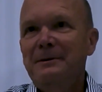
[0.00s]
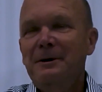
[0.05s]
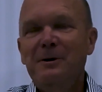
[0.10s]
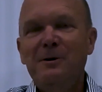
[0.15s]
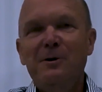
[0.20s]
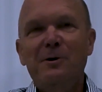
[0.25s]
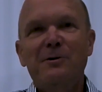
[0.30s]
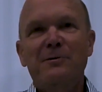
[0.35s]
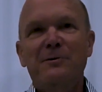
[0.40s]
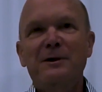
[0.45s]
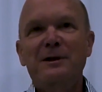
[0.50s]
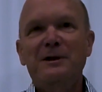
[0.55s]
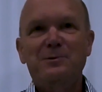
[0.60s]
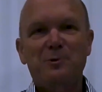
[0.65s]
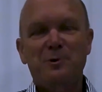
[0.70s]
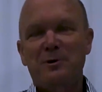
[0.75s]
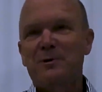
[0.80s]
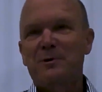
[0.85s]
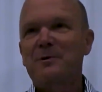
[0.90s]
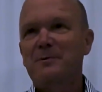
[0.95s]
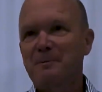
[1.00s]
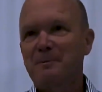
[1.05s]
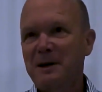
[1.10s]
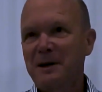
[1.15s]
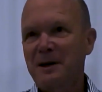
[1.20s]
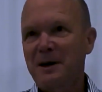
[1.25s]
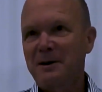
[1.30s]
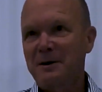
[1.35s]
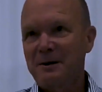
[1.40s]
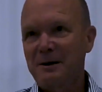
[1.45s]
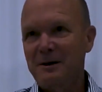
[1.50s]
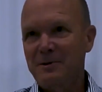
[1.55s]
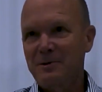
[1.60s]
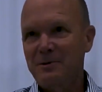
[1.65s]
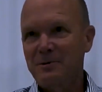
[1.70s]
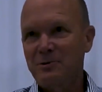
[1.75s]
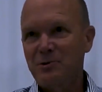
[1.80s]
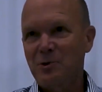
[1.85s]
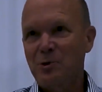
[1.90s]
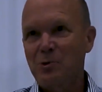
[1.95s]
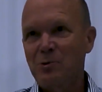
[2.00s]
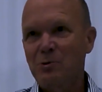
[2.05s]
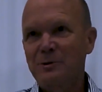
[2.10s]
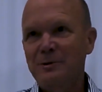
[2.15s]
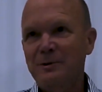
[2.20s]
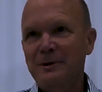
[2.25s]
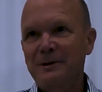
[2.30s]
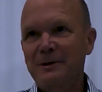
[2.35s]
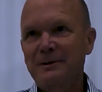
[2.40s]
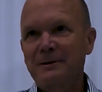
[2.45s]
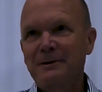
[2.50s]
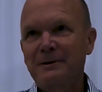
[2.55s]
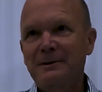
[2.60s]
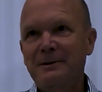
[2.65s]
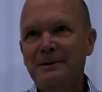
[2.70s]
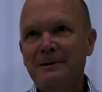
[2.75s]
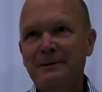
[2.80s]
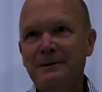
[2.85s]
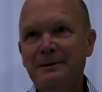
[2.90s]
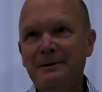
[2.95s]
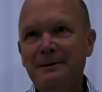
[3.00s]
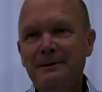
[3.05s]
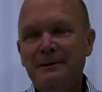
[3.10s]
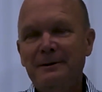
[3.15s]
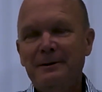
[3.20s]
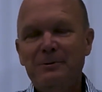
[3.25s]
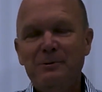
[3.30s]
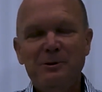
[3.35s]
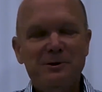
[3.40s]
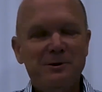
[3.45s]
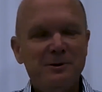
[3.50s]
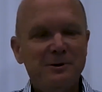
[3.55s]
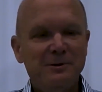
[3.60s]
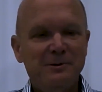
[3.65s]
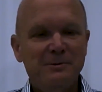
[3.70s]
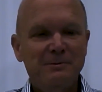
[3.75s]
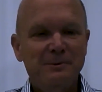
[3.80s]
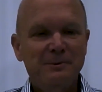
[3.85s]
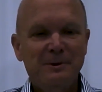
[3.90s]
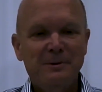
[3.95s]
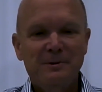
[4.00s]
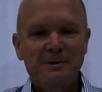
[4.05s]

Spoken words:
lot of things were mechanically controlled, and was a